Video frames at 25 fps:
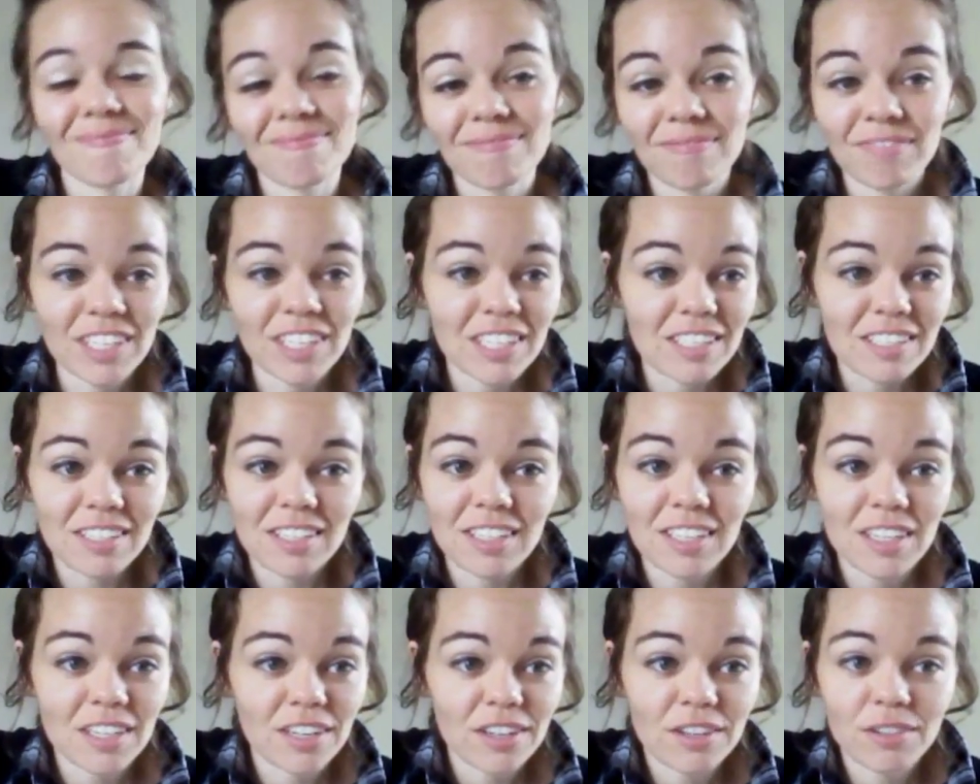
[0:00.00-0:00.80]
Which,
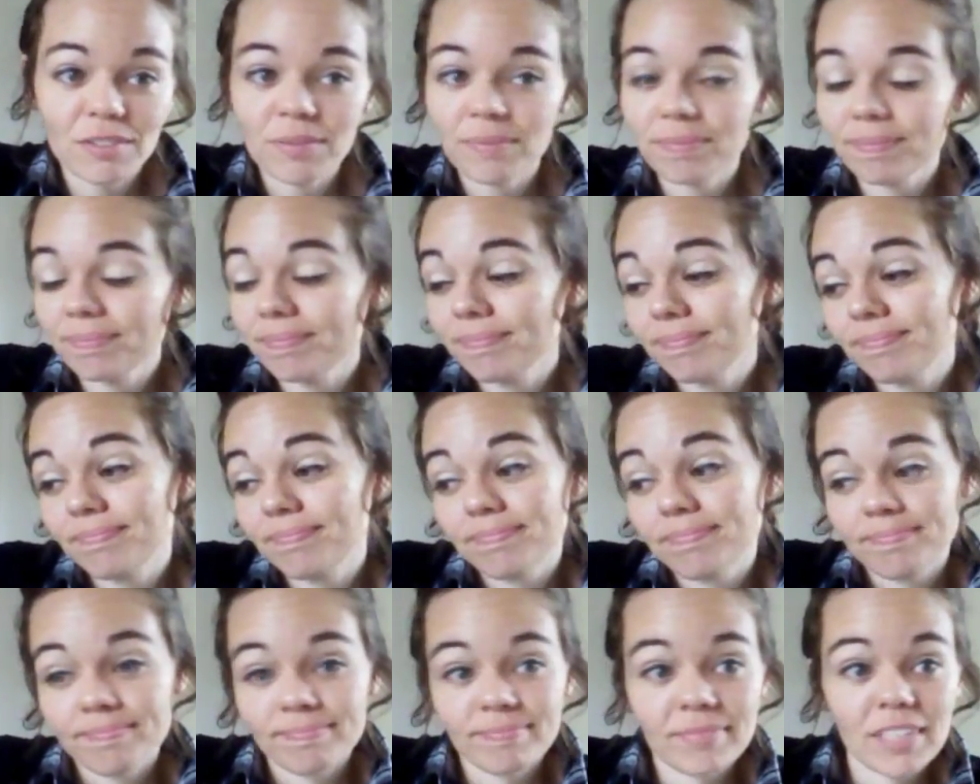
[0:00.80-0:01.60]

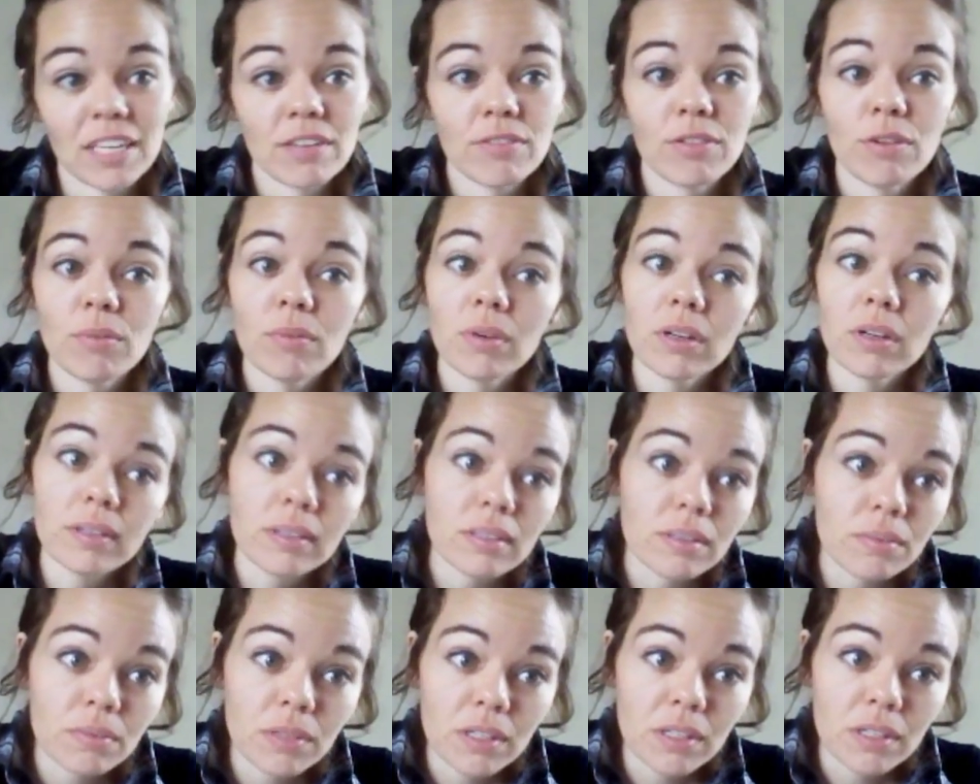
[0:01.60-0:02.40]
if it
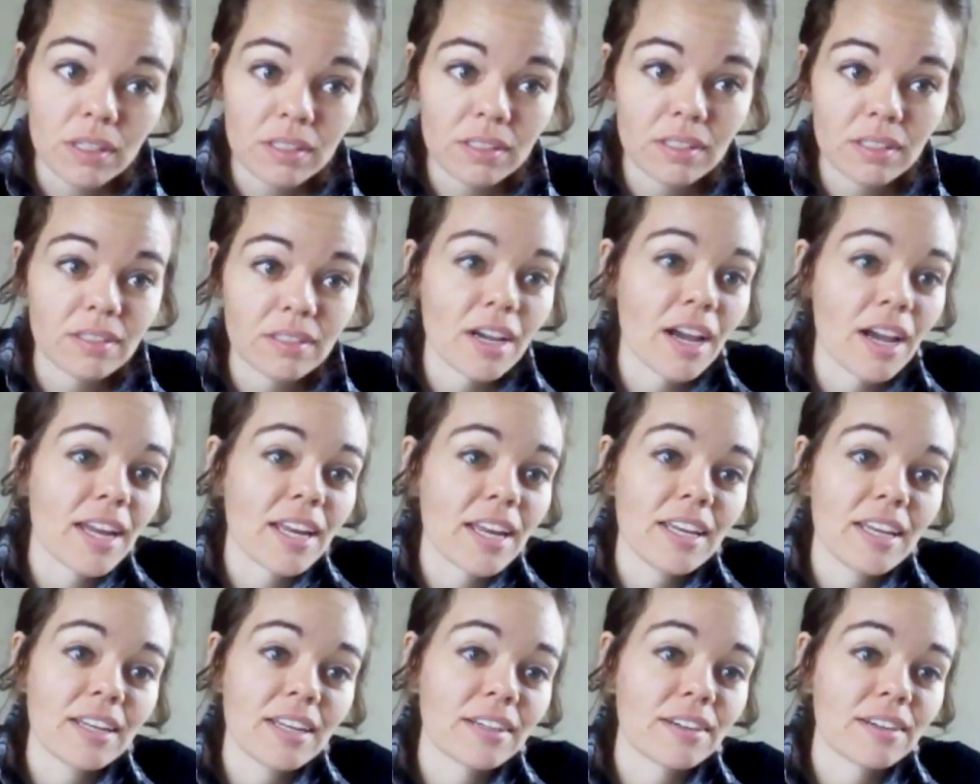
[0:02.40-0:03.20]
works, it works. I
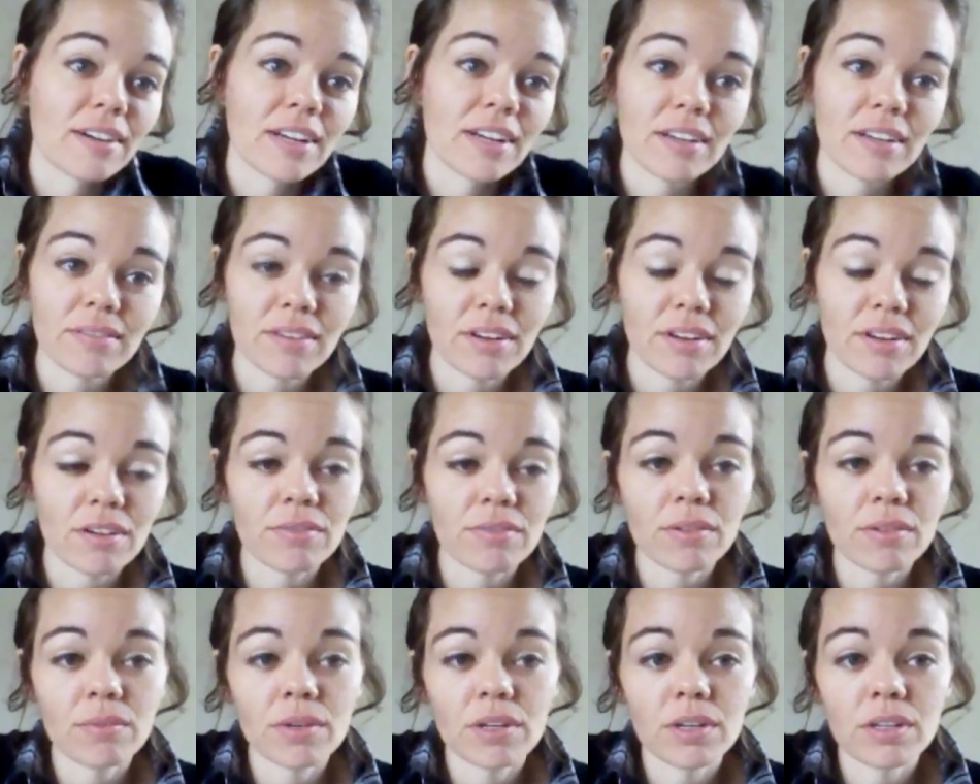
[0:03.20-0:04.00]
don't know
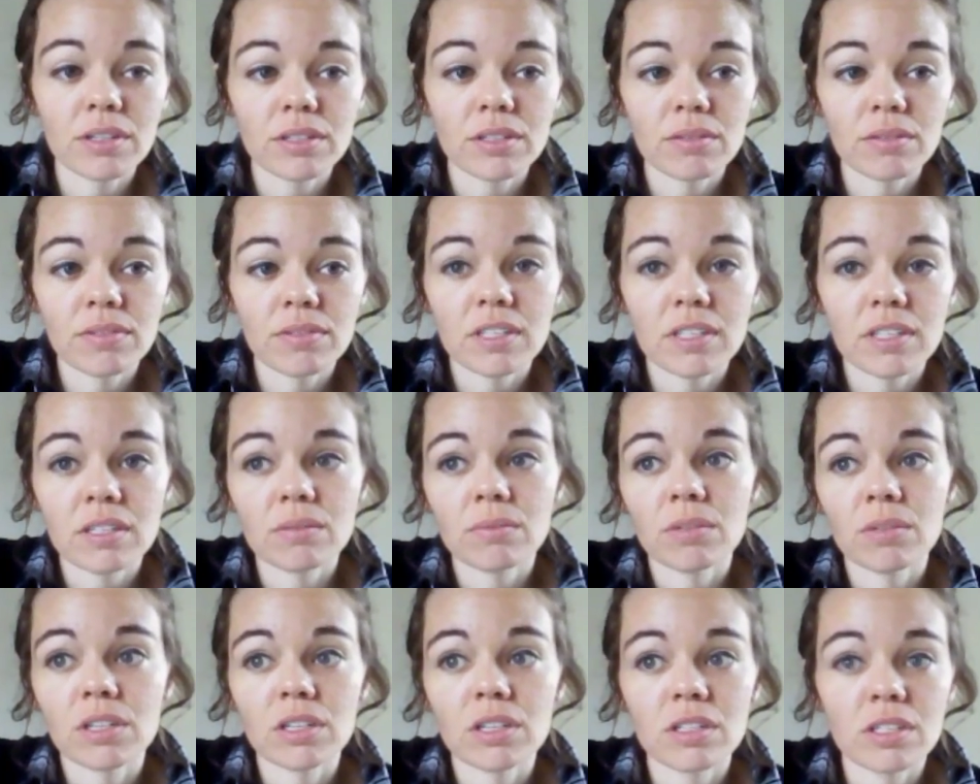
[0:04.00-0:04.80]
if it works or if it
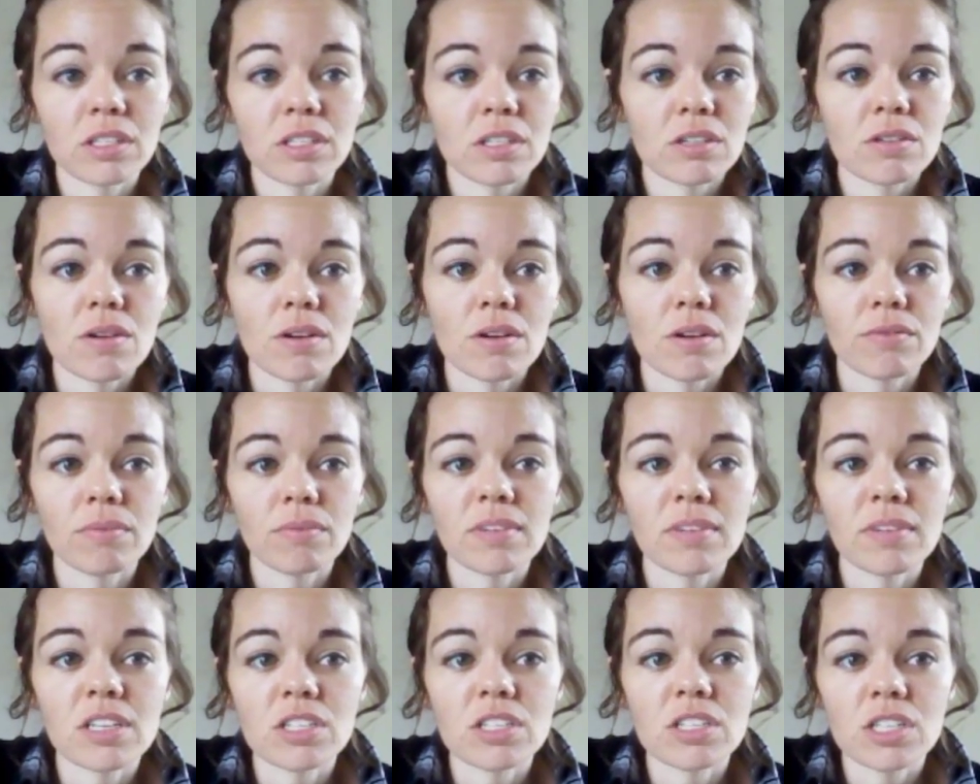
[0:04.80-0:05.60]
doesn't work. It's too hard for
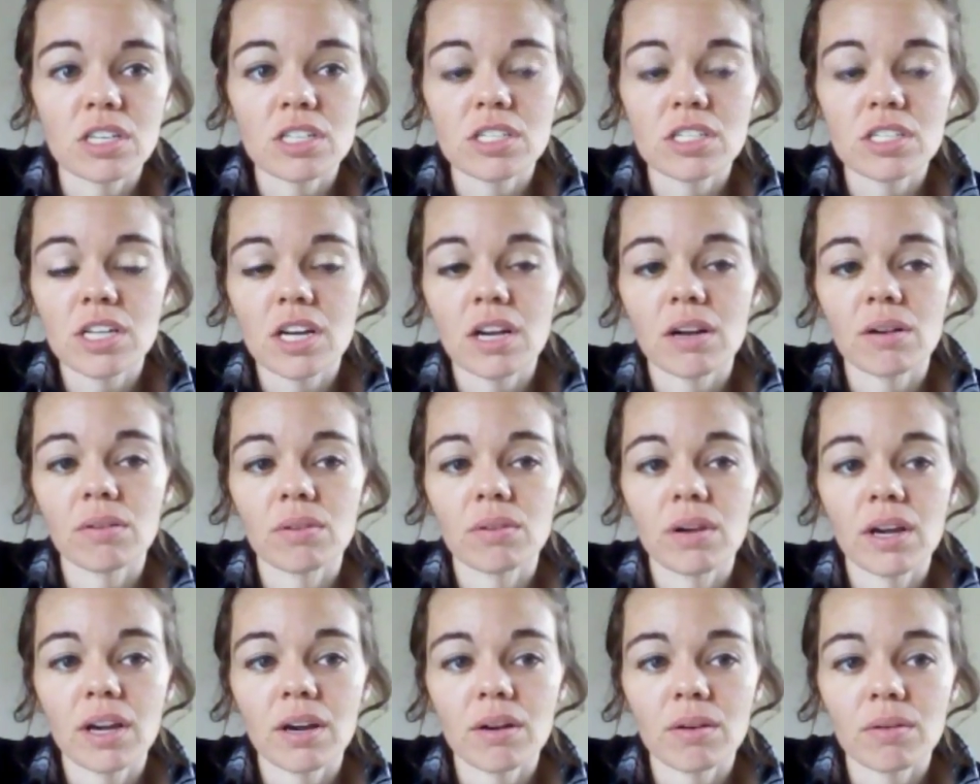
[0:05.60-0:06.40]
me to judge
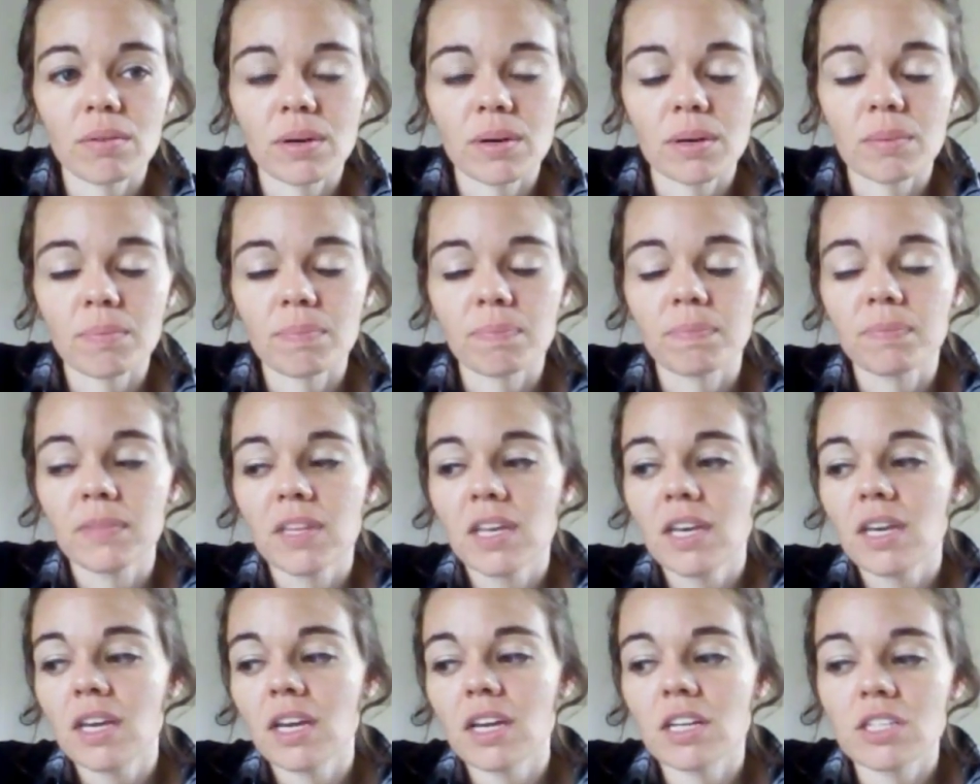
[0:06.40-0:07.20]
how
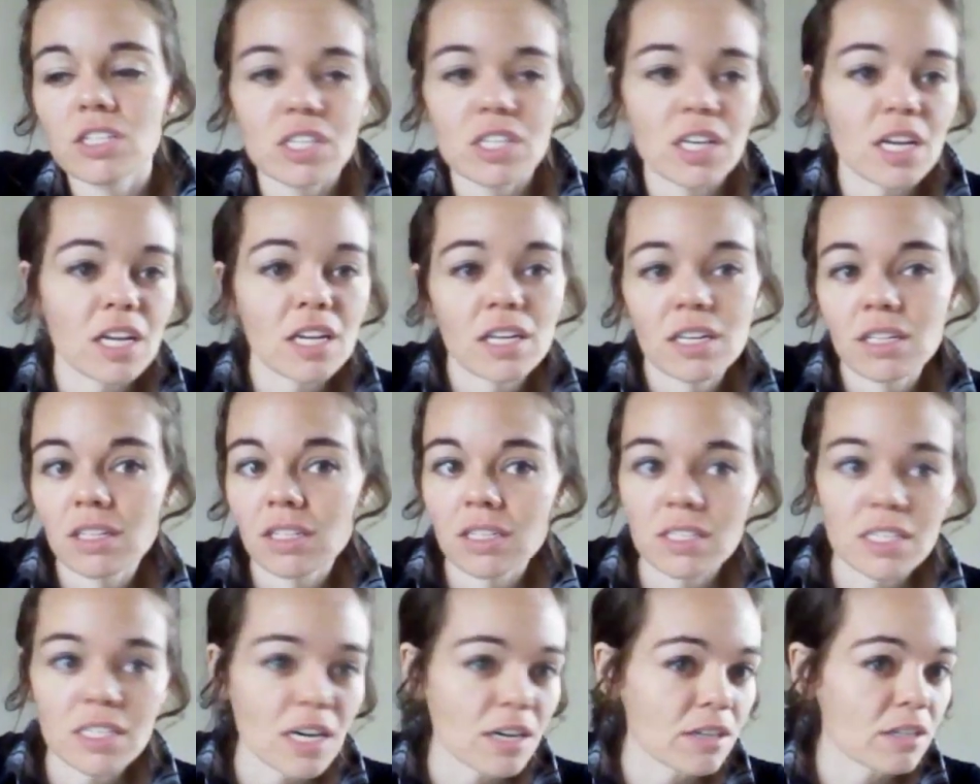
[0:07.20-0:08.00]
educated
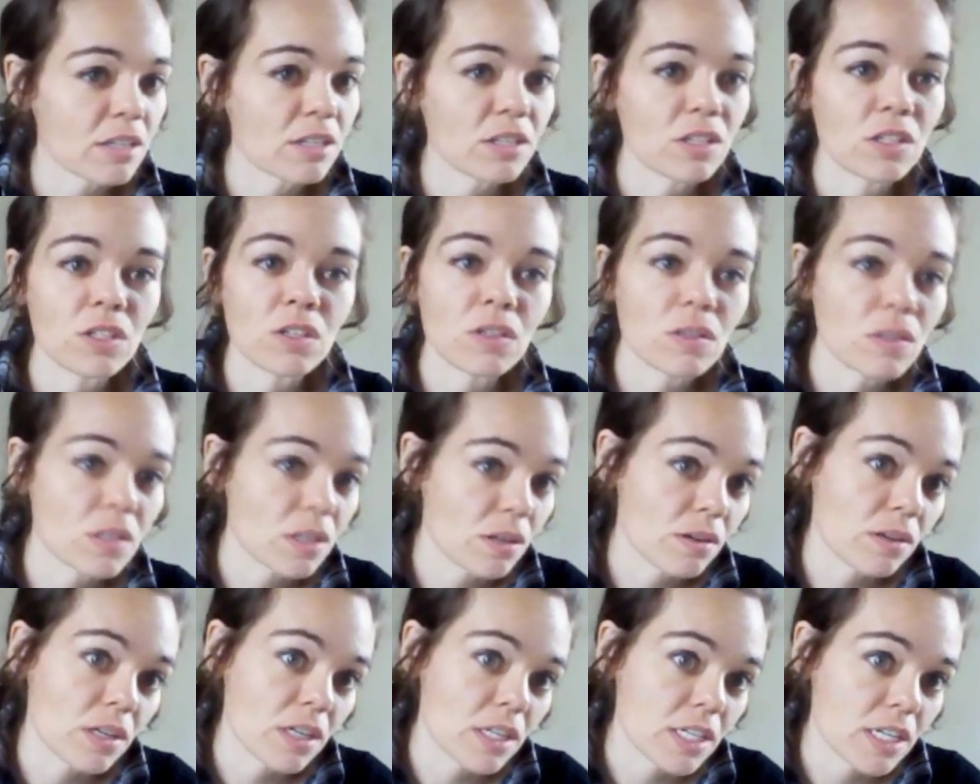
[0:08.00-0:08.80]
the Italian students
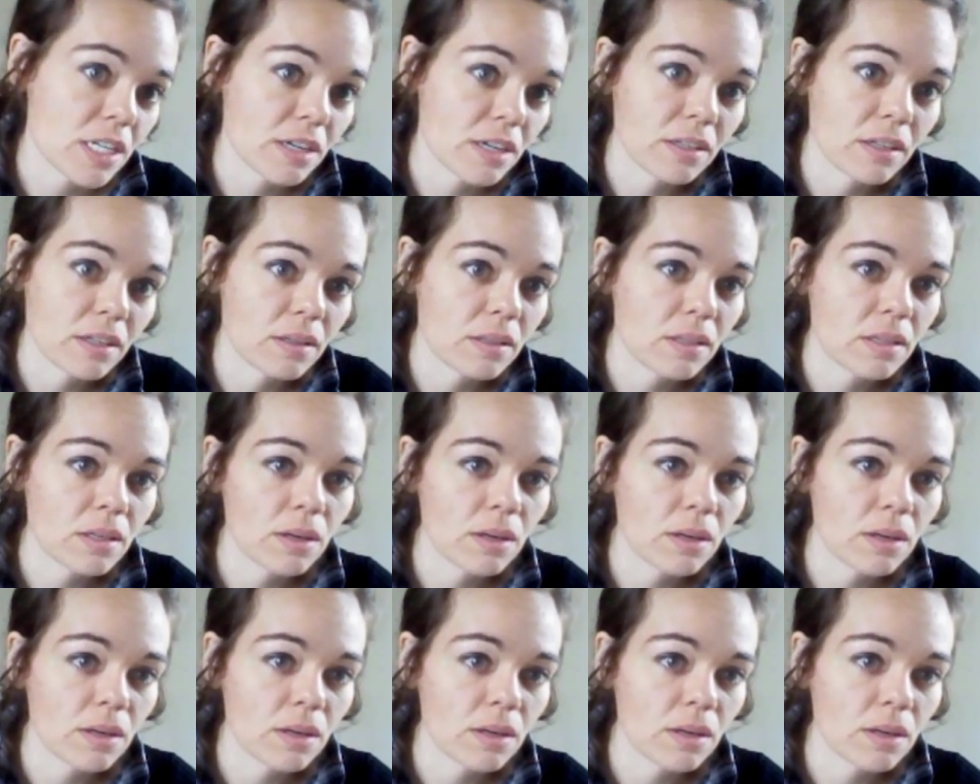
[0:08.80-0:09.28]
are in Italian.